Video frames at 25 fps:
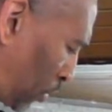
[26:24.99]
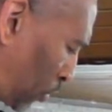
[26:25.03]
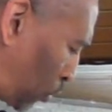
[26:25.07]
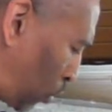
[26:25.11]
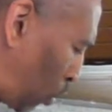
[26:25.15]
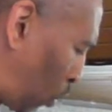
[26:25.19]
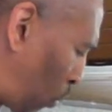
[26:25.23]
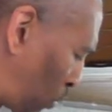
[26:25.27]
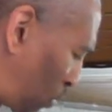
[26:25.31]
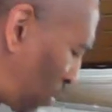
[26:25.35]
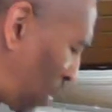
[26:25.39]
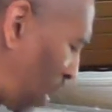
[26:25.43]

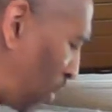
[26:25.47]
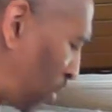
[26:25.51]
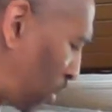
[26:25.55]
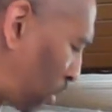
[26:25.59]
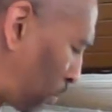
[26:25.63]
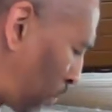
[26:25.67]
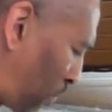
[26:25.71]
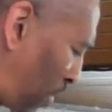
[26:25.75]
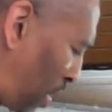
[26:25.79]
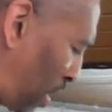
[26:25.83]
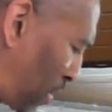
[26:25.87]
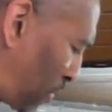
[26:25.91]
Truth
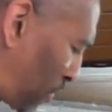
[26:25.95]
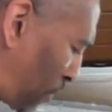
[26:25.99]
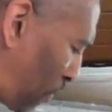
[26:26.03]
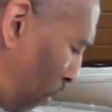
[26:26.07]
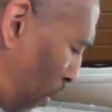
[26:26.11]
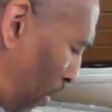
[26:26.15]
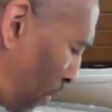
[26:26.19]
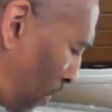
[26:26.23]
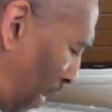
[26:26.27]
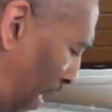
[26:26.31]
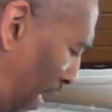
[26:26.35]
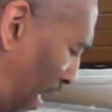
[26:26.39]
shall spring
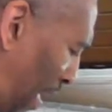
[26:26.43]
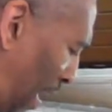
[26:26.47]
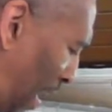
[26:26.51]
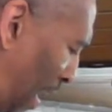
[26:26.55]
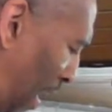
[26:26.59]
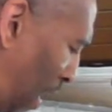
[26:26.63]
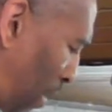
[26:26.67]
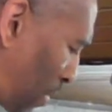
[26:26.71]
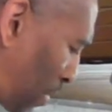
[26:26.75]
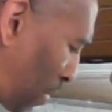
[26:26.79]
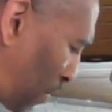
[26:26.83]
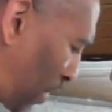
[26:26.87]
forth
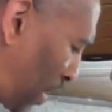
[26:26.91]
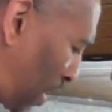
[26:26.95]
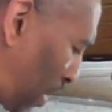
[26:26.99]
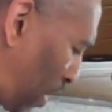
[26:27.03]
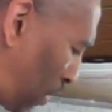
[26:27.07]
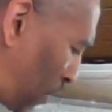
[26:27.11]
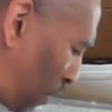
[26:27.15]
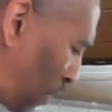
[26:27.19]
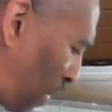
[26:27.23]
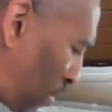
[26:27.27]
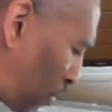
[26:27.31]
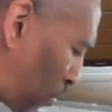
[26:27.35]
out of the
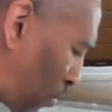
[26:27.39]
earth,